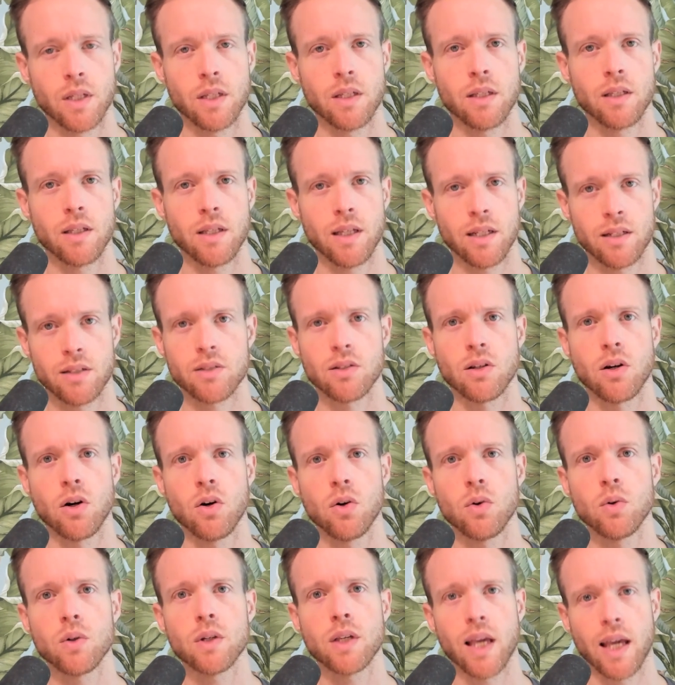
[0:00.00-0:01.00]
It's
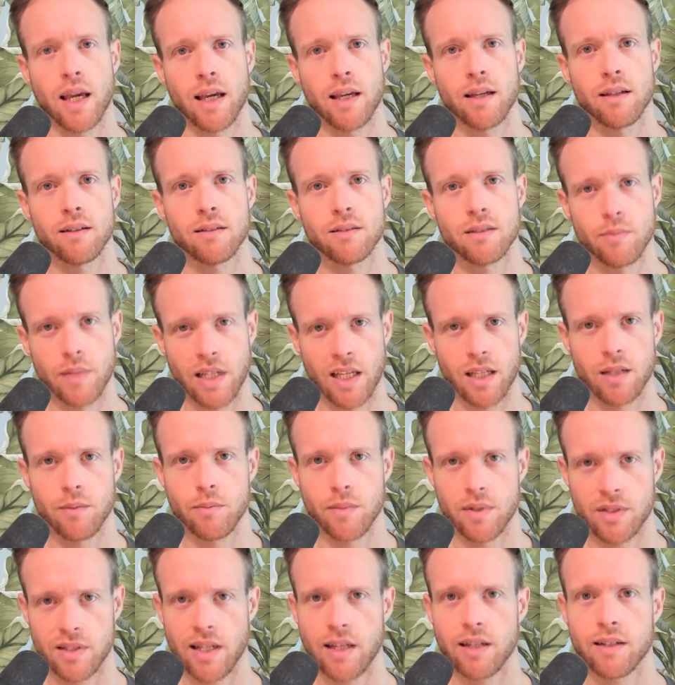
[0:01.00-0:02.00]
okay to make
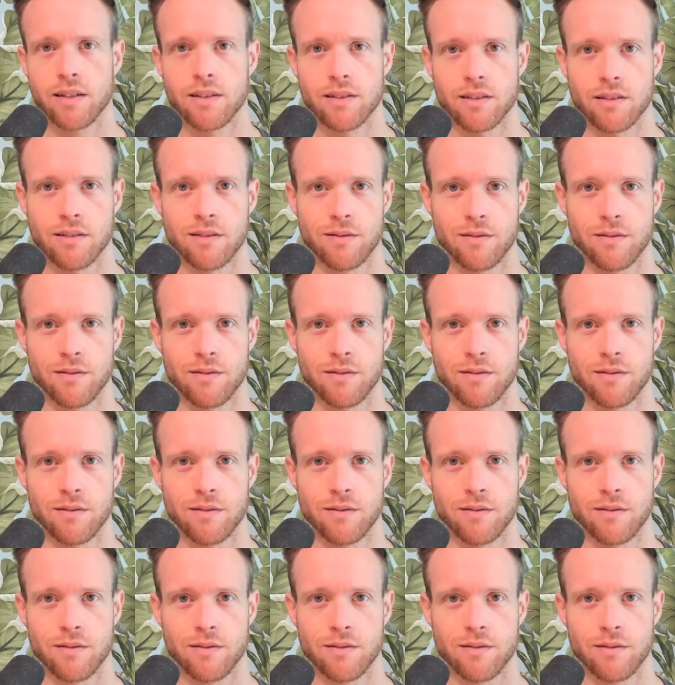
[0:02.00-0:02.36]
mistakes.